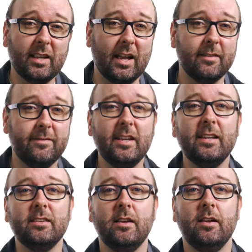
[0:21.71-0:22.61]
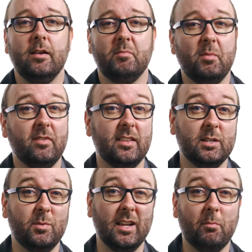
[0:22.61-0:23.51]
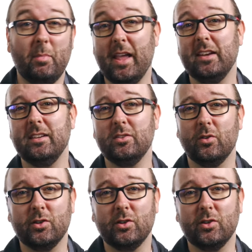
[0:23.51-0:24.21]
high fees, maybe things being abandoned during